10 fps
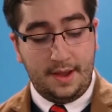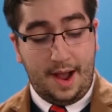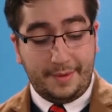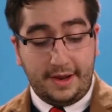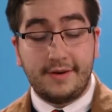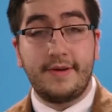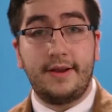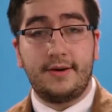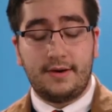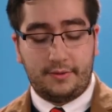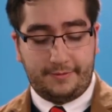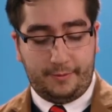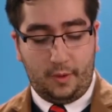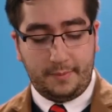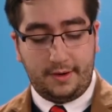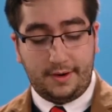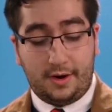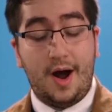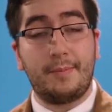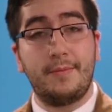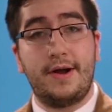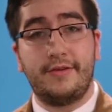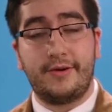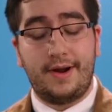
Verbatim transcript: I'm an innovator, a reformer, a compromiser,